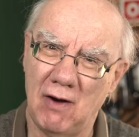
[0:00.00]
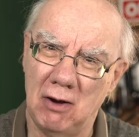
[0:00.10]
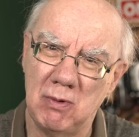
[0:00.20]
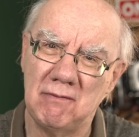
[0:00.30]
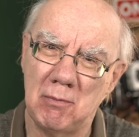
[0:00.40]
though,
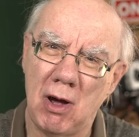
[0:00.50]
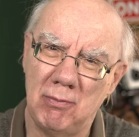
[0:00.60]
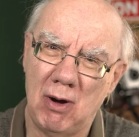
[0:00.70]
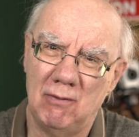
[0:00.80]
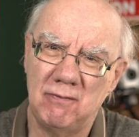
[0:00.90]
with a
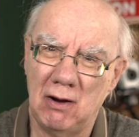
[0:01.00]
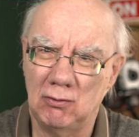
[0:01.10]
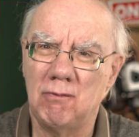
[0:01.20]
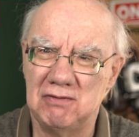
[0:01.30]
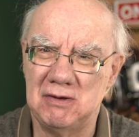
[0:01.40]
mobile phone,
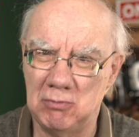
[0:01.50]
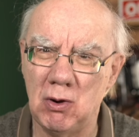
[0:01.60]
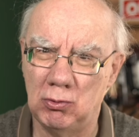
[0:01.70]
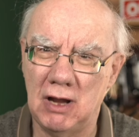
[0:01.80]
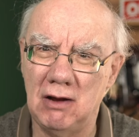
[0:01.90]
obviously we
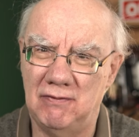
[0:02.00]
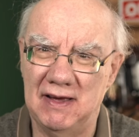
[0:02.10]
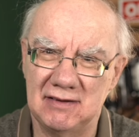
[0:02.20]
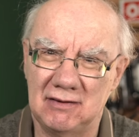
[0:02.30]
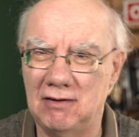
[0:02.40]
all know
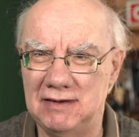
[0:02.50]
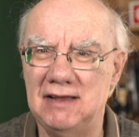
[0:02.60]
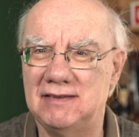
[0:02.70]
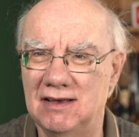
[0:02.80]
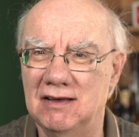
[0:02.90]
this, I don't
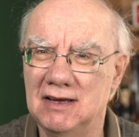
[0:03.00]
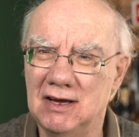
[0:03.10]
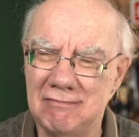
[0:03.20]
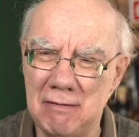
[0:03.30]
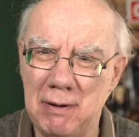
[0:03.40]
need to
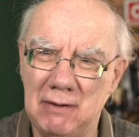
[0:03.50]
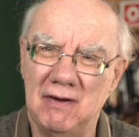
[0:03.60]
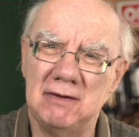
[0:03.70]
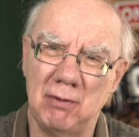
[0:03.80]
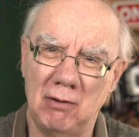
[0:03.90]
repeat
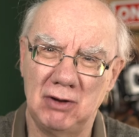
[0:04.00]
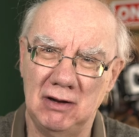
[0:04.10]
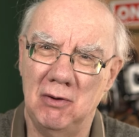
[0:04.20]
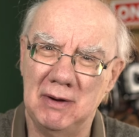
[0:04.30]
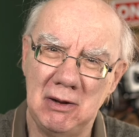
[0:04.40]
this, but I'm going
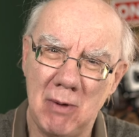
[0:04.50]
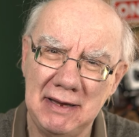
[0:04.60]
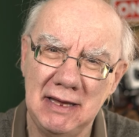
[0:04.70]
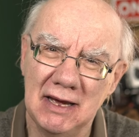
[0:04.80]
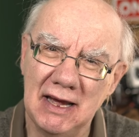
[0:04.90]
to
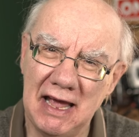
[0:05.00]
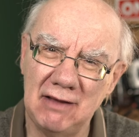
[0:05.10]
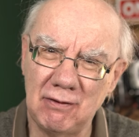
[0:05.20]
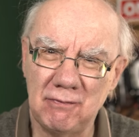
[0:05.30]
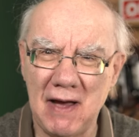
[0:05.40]
anyway,
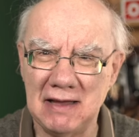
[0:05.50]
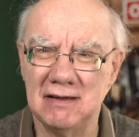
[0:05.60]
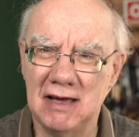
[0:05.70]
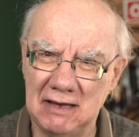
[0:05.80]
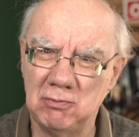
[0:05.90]
is the fact
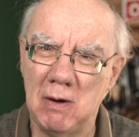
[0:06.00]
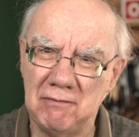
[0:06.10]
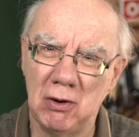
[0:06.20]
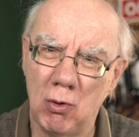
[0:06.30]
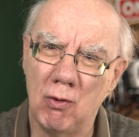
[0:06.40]
it's
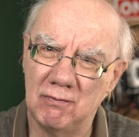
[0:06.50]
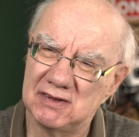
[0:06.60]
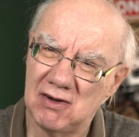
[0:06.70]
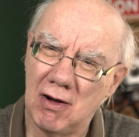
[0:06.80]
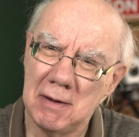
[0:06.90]
with you all the
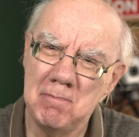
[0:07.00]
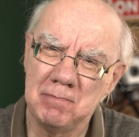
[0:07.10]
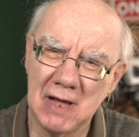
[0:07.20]
time,